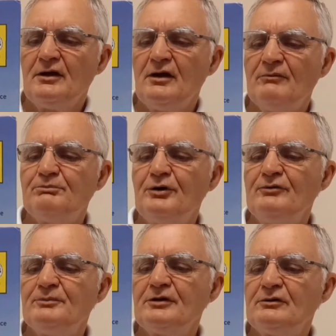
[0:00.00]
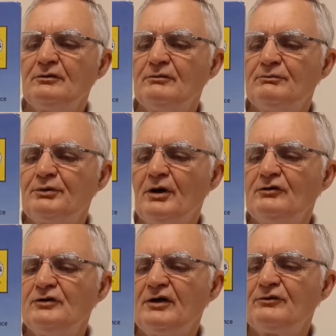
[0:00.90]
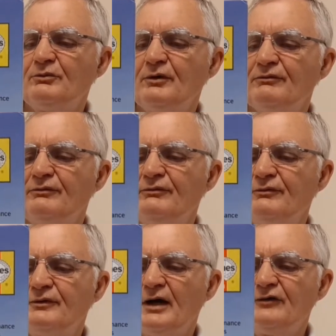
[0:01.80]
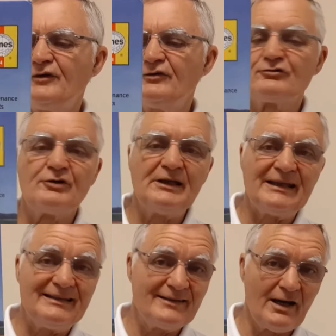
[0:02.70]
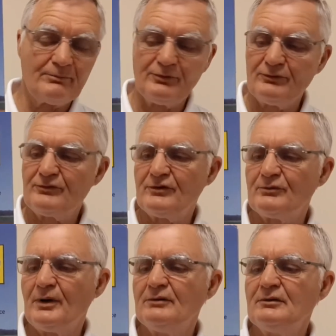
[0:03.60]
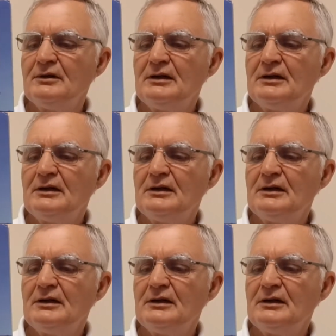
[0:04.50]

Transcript: improvement projects with case history examples as well,